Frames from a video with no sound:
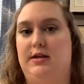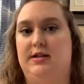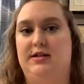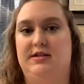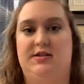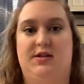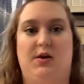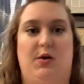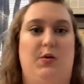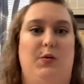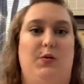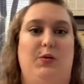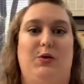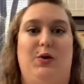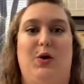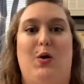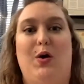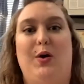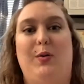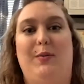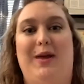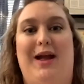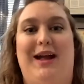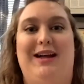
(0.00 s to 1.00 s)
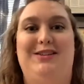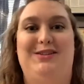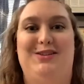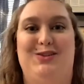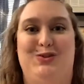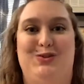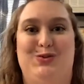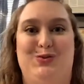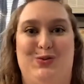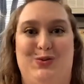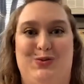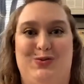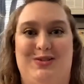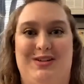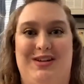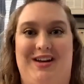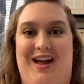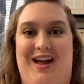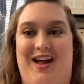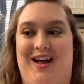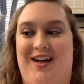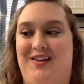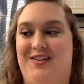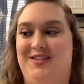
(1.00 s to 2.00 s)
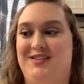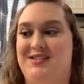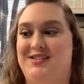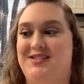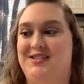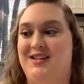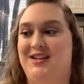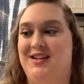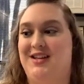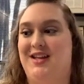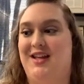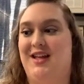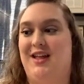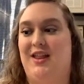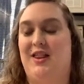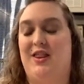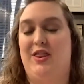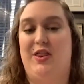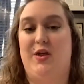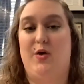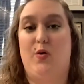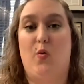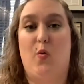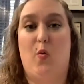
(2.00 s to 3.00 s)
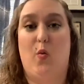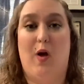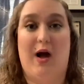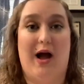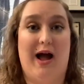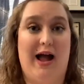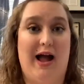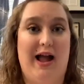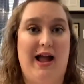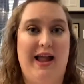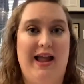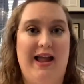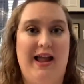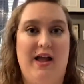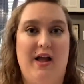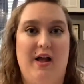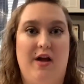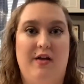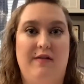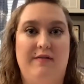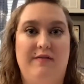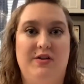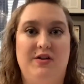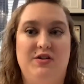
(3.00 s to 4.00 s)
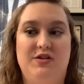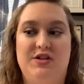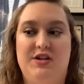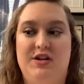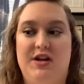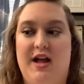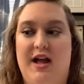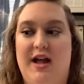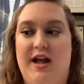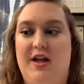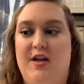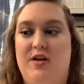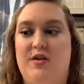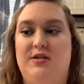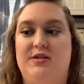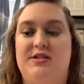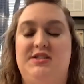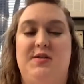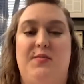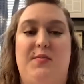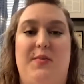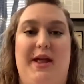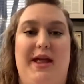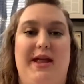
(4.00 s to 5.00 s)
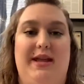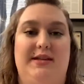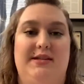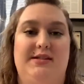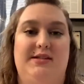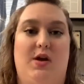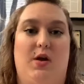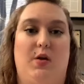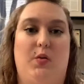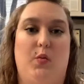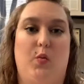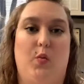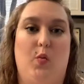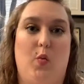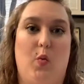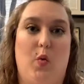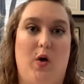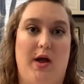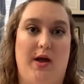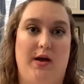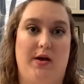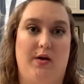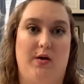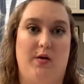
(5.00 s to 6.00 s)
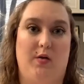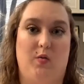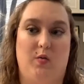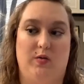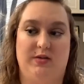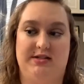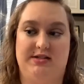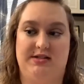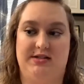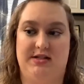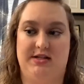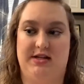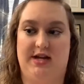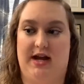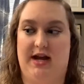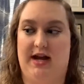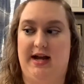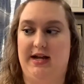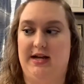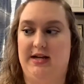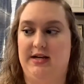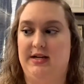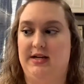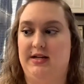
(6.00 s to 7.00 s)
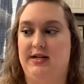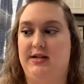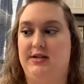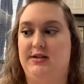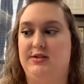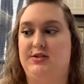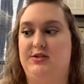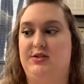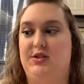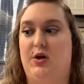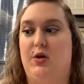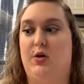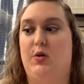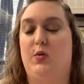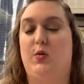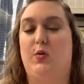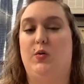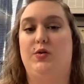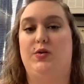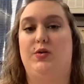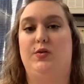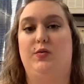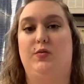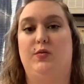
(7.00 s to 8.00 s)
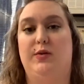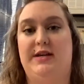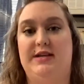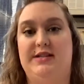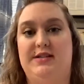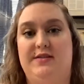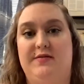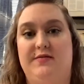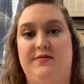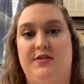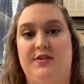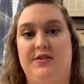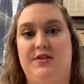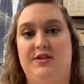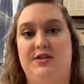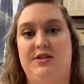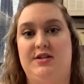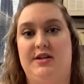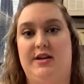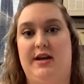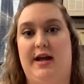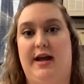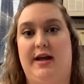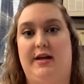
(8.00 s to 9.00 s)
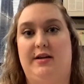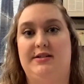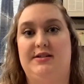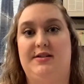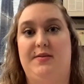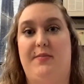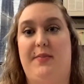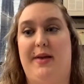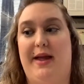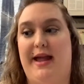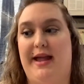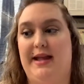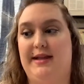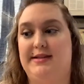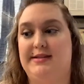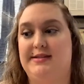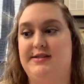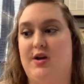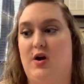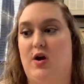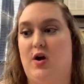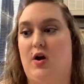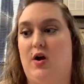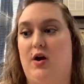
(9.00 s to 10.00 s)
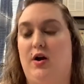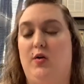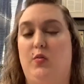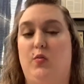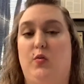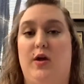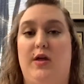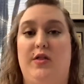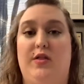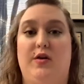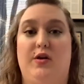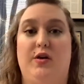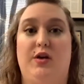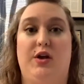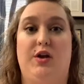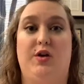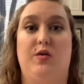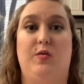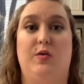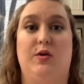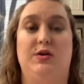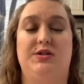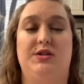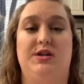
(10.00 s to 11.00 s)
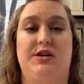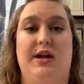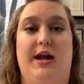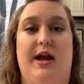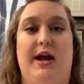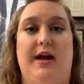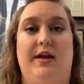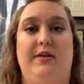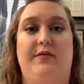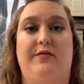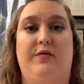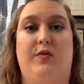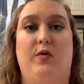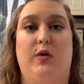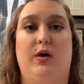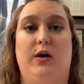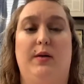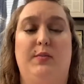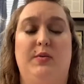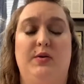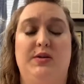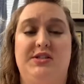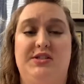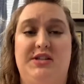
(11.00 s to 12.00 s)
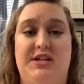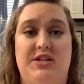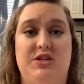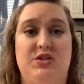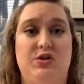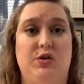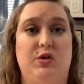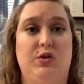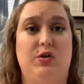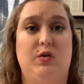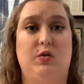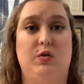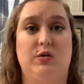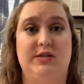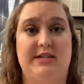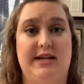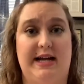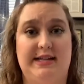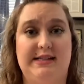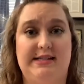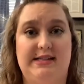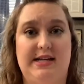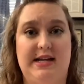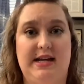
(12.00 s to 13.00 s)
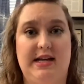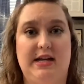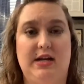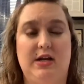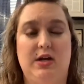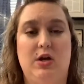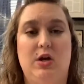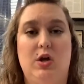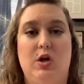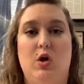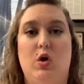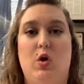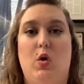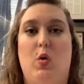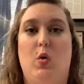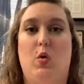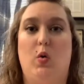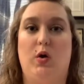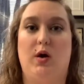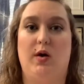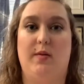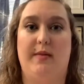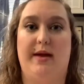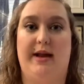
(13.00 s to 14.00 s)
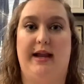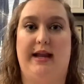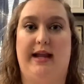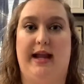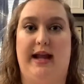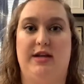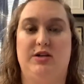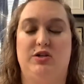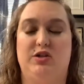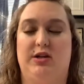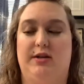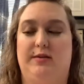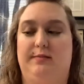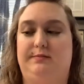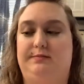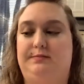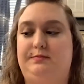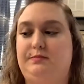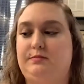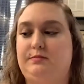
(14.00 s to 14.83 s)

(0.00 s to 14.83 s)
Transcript: So going back to true denials, the why of your denial depends on what was denied. So the reason for the denial depends on whether you were denied for a procedure or testing or a medication.